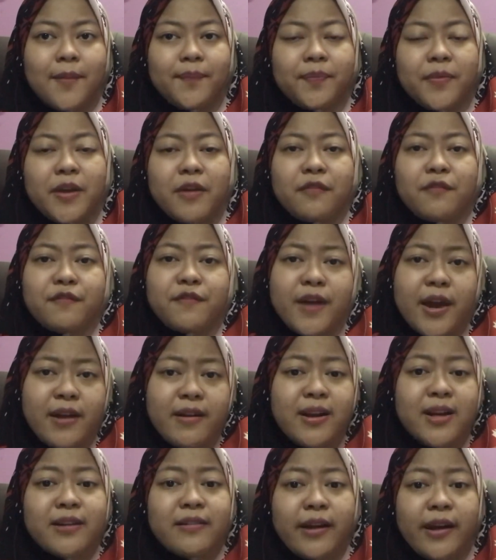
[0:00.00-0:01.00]
Very
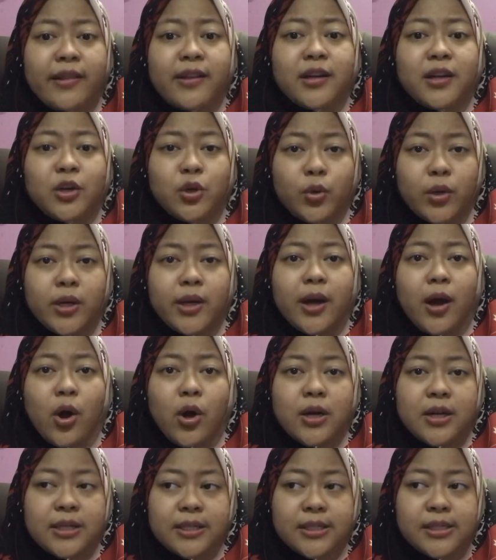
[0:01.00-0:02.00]
great earthquakes
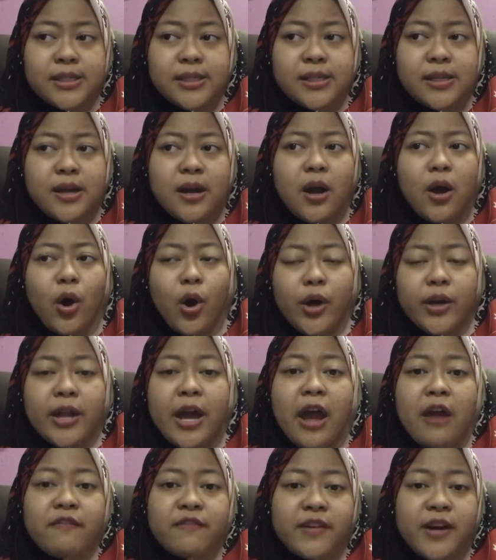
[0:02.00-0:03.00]
occur, on
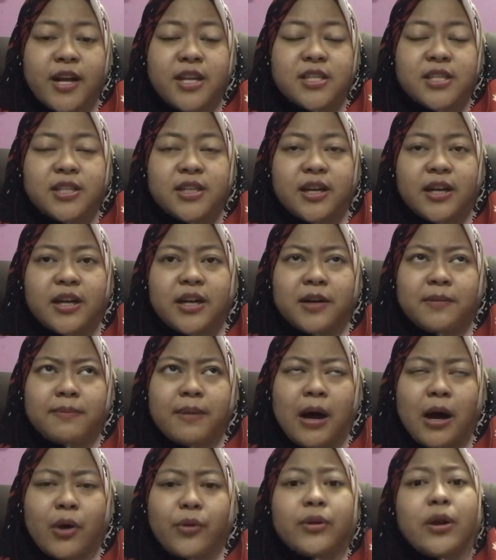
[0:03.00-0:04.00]
average,
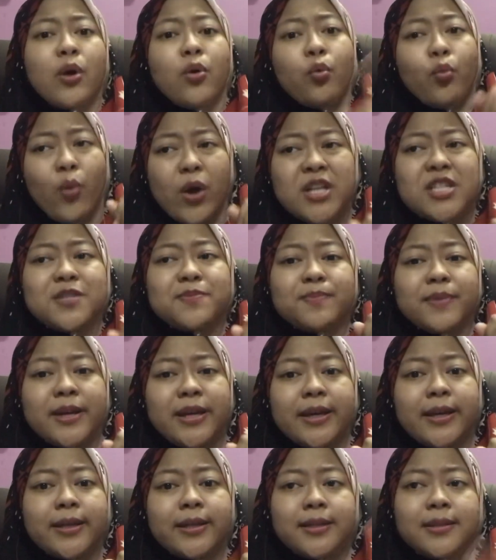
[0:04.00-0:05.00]
about once per year.